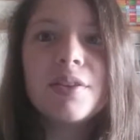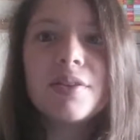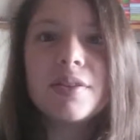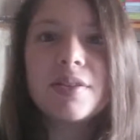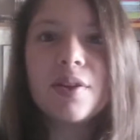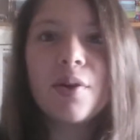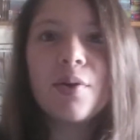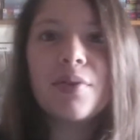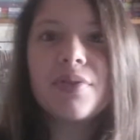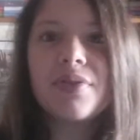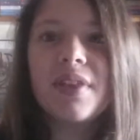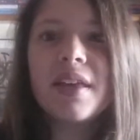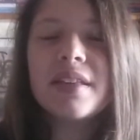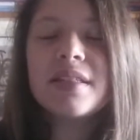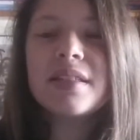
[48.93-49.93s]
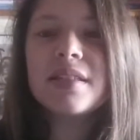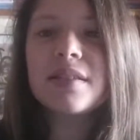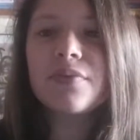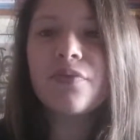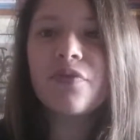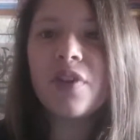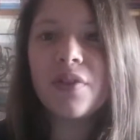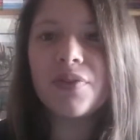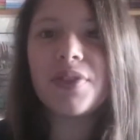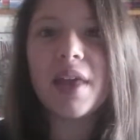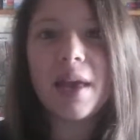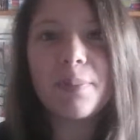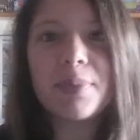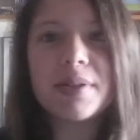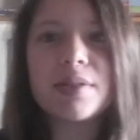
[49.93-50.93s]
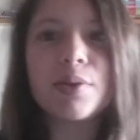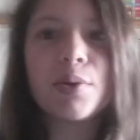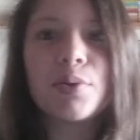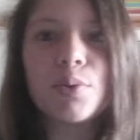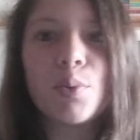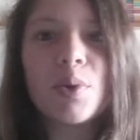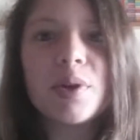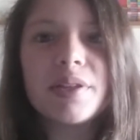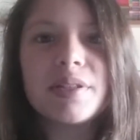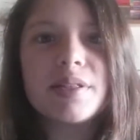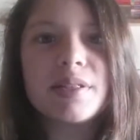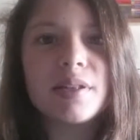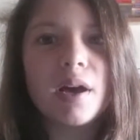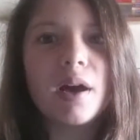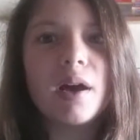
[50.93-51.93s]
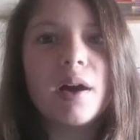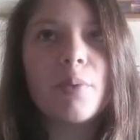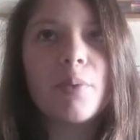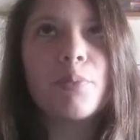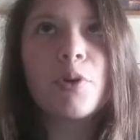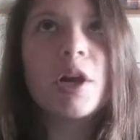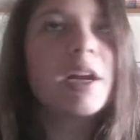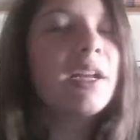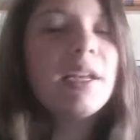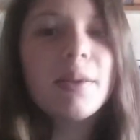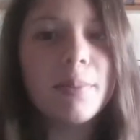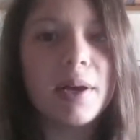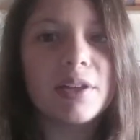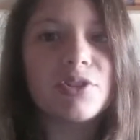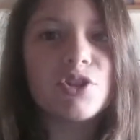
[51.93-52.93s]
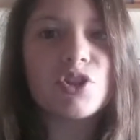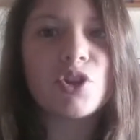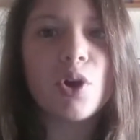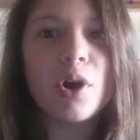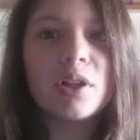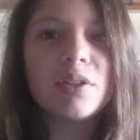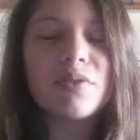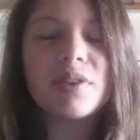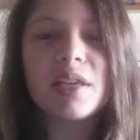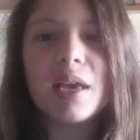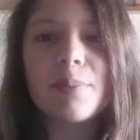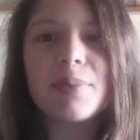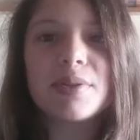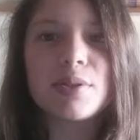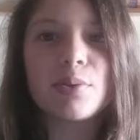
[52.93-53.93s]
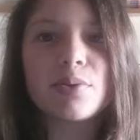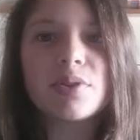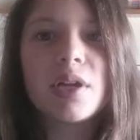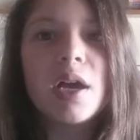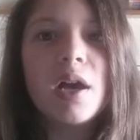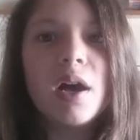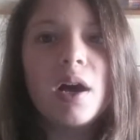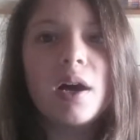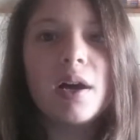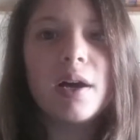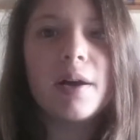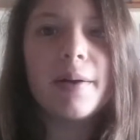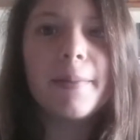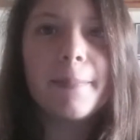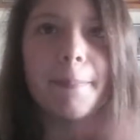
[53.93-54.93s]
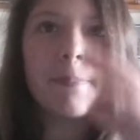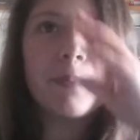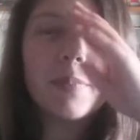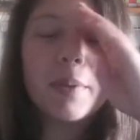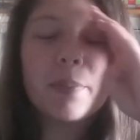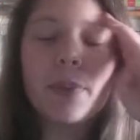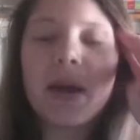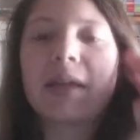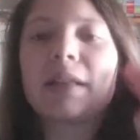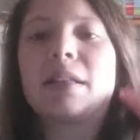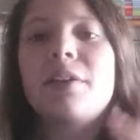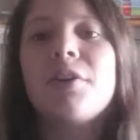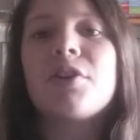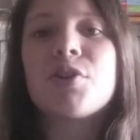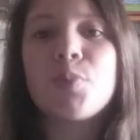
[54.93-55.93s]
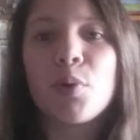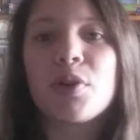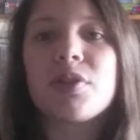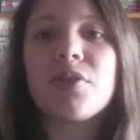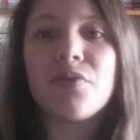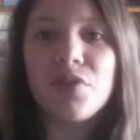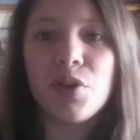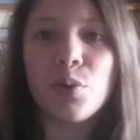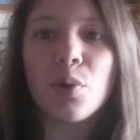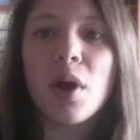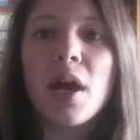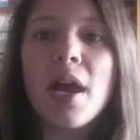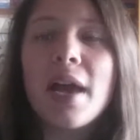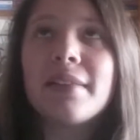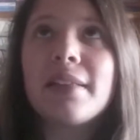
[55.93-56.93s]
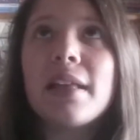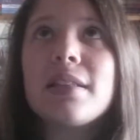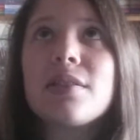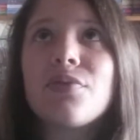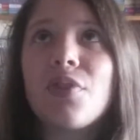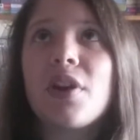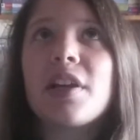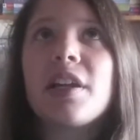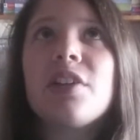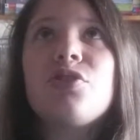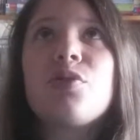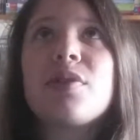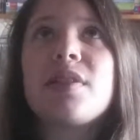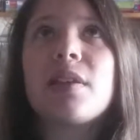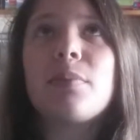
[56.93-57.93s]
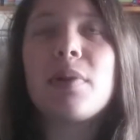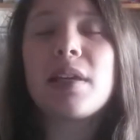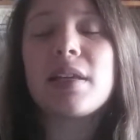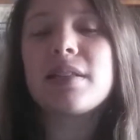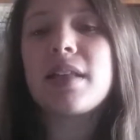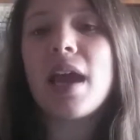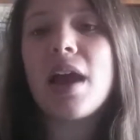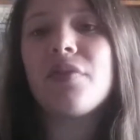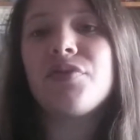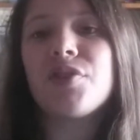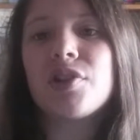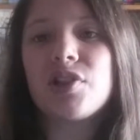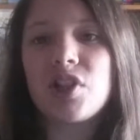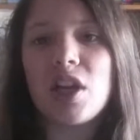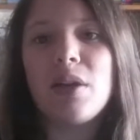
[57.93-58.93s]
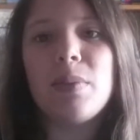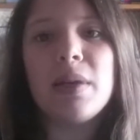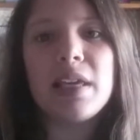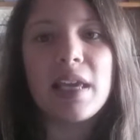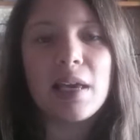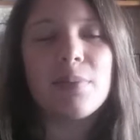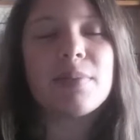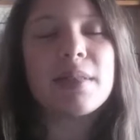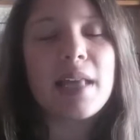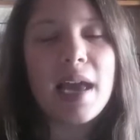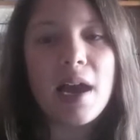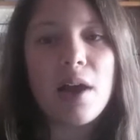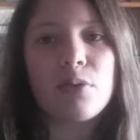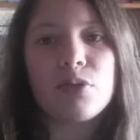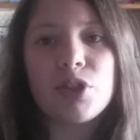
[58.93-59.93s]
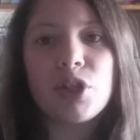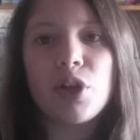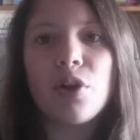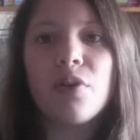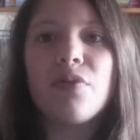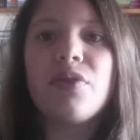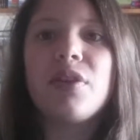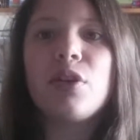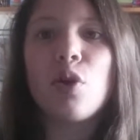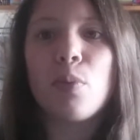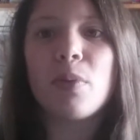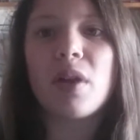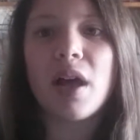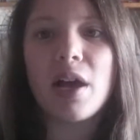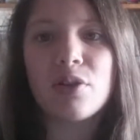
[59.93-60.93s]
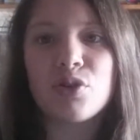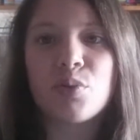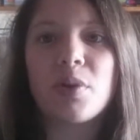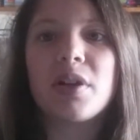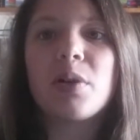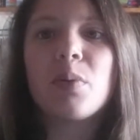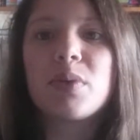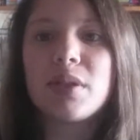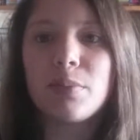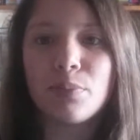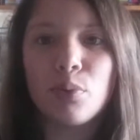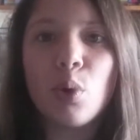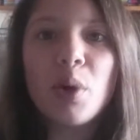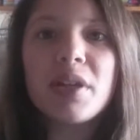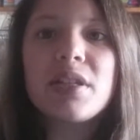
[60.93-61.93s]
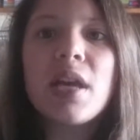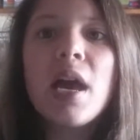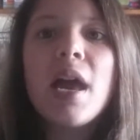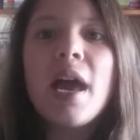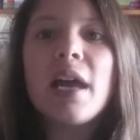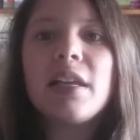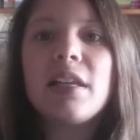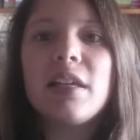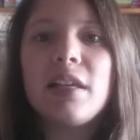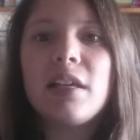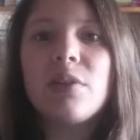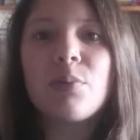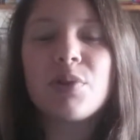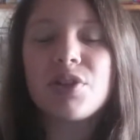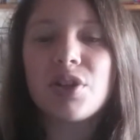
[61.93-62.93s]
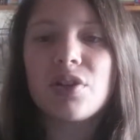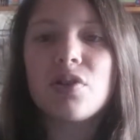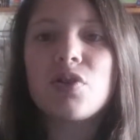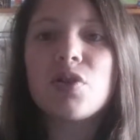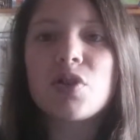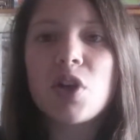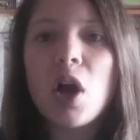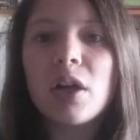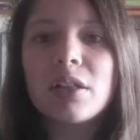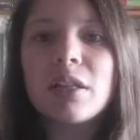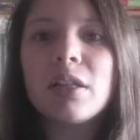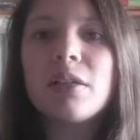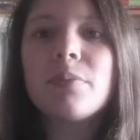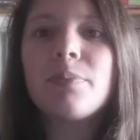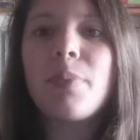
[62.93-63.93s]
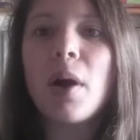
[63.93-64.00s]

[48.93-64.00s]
So this 5th episode was pretty much all of the episode by Claire's point of view. And that's very interesting because after Jamie comes out of the noble house where he was employed and he returns to Scotland,